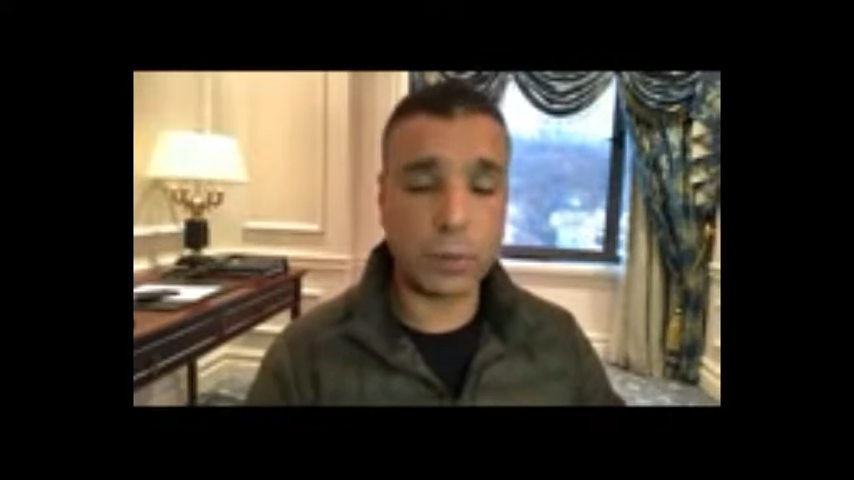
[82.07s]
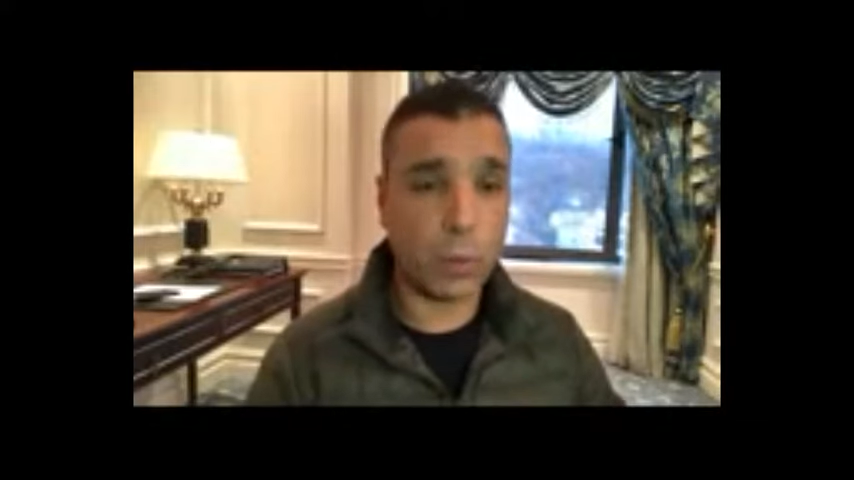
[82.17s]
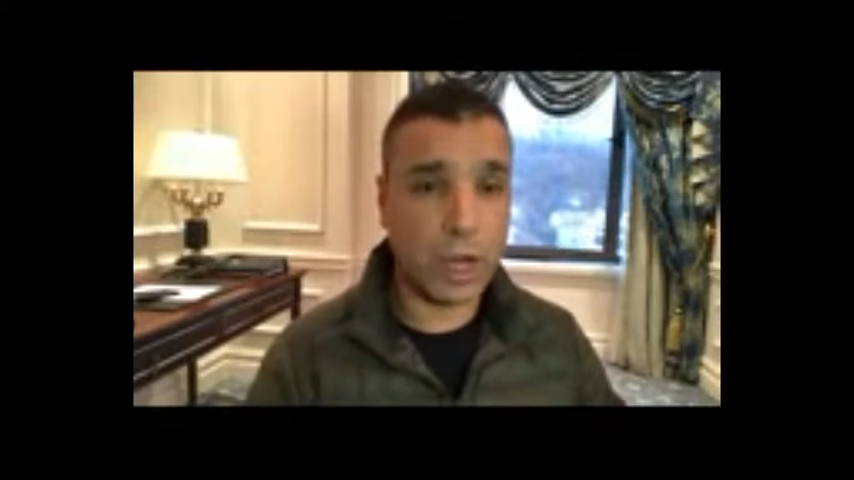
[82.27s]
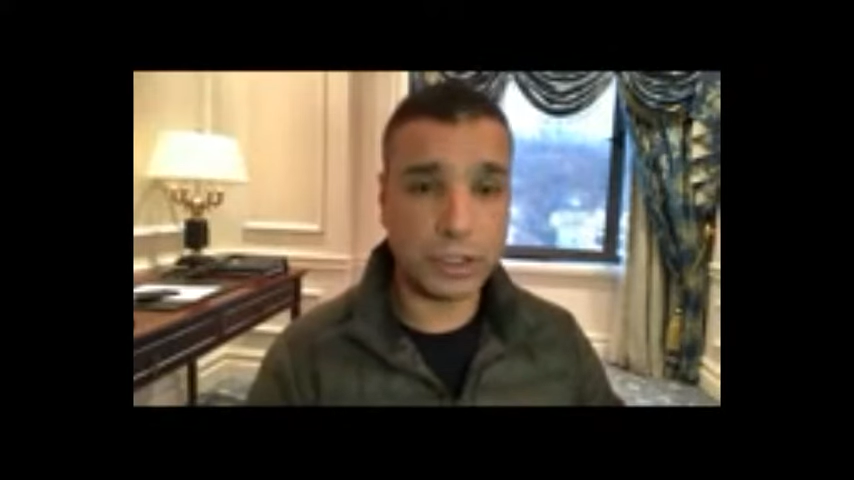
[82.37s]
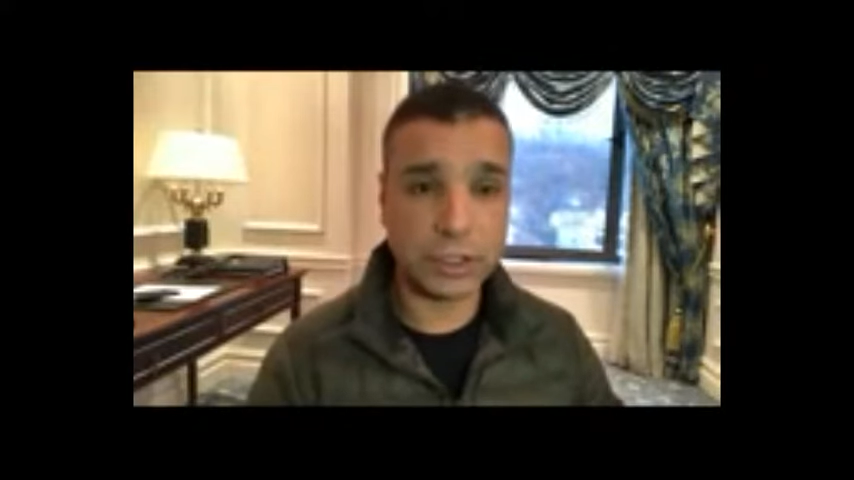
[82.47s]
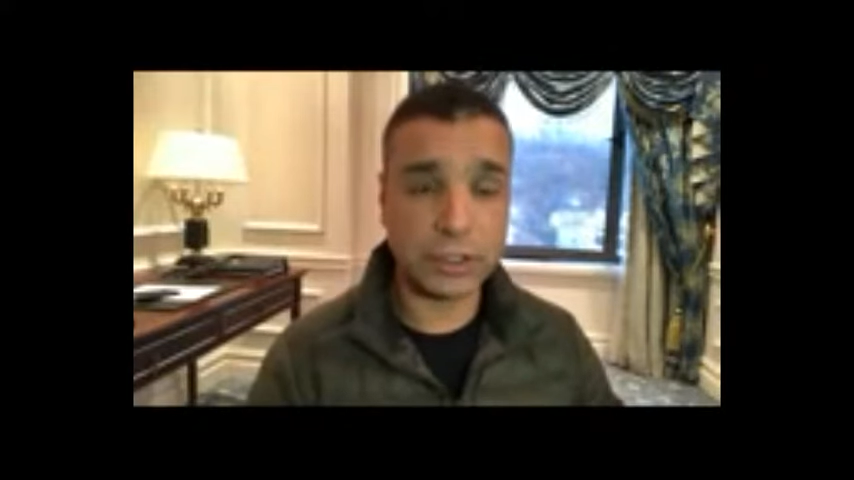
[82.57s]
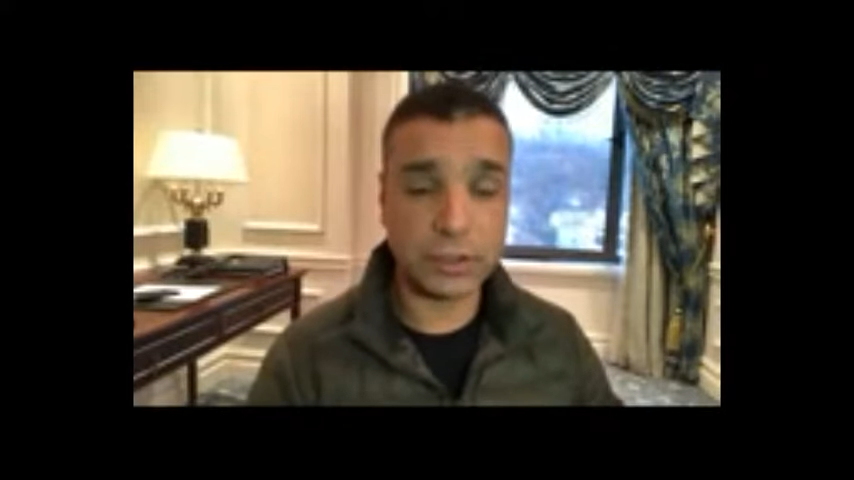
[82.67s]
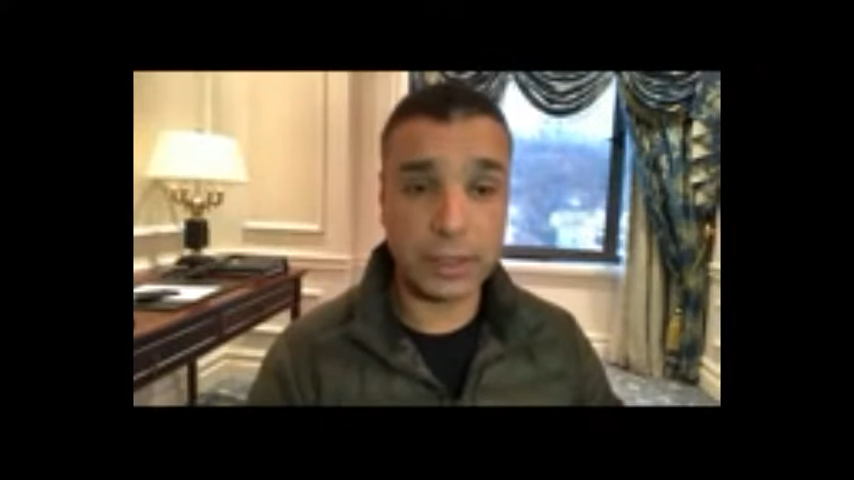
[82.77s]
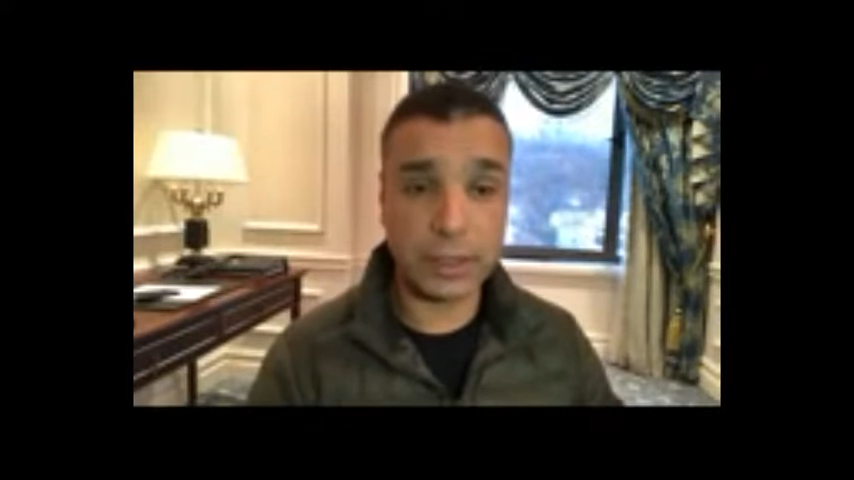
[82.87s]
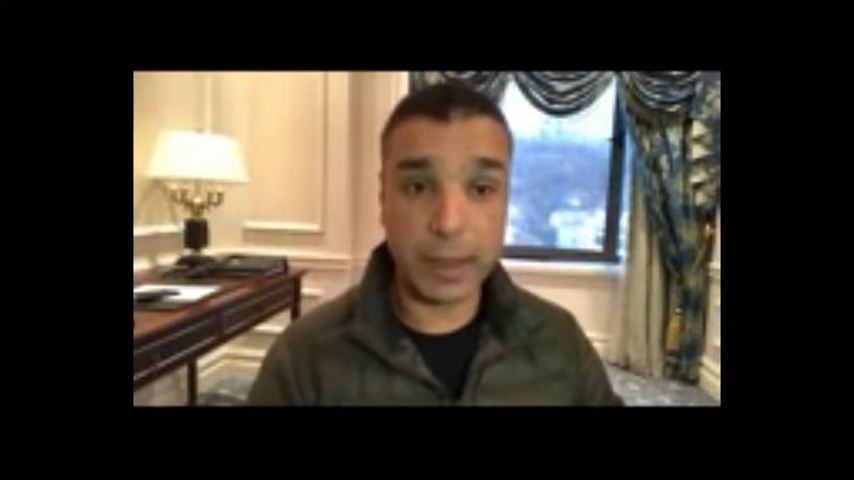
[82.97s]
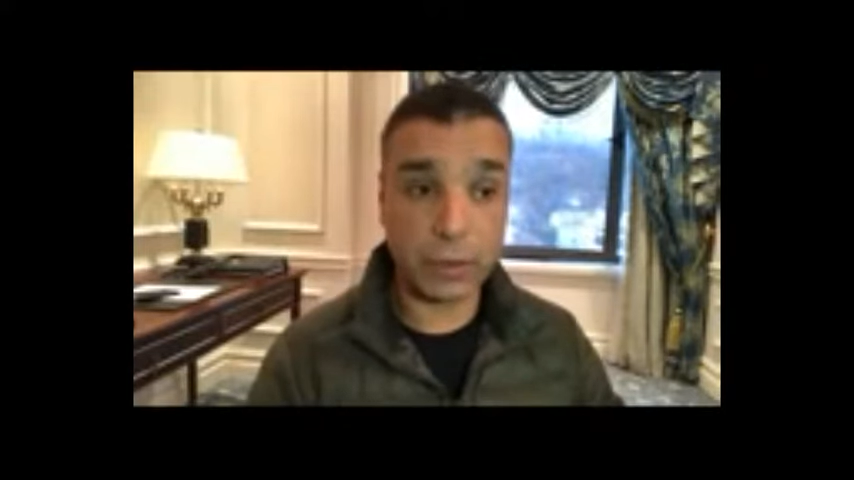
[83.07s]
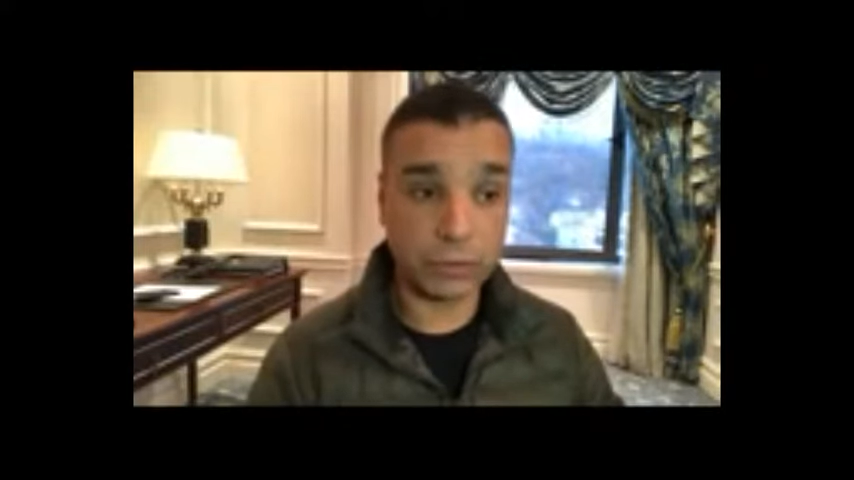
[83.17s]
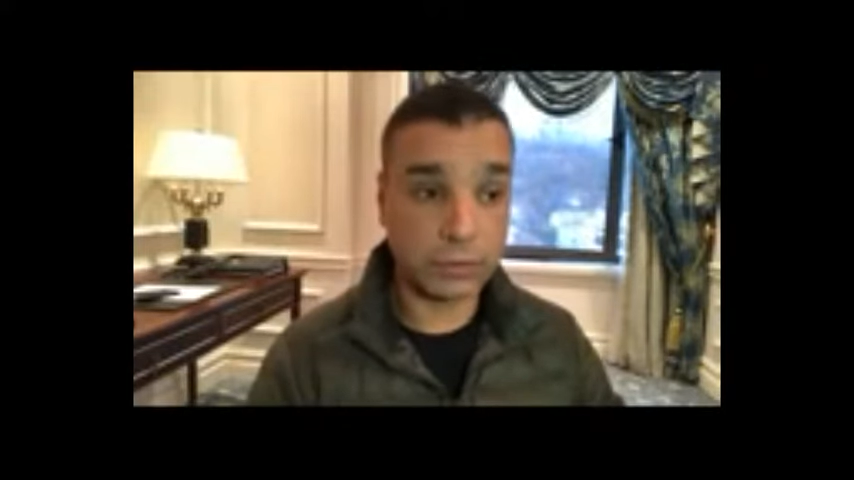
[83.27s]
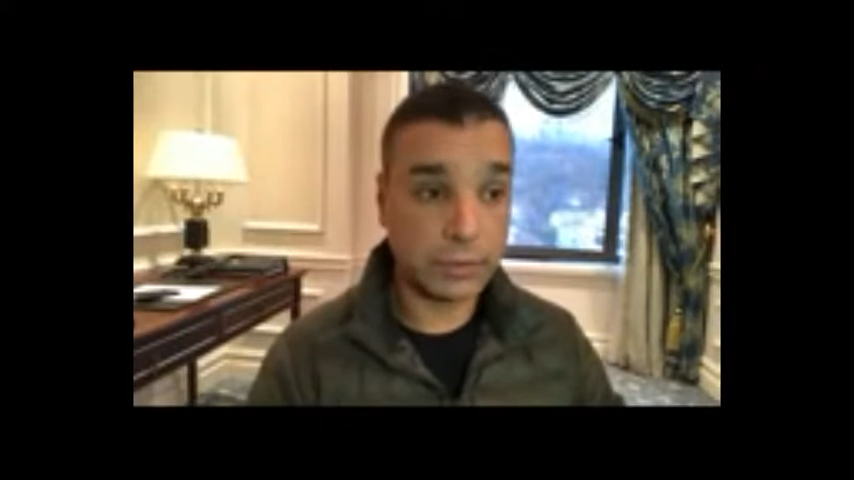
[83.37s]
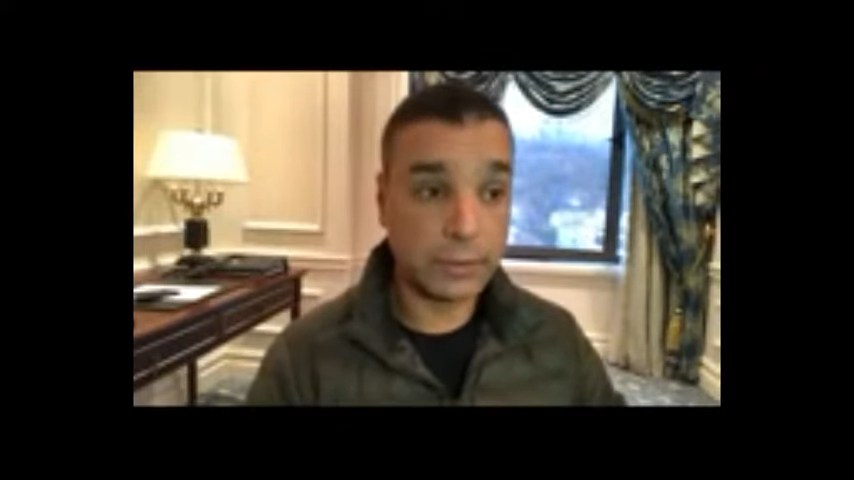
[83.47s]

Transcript: Washington about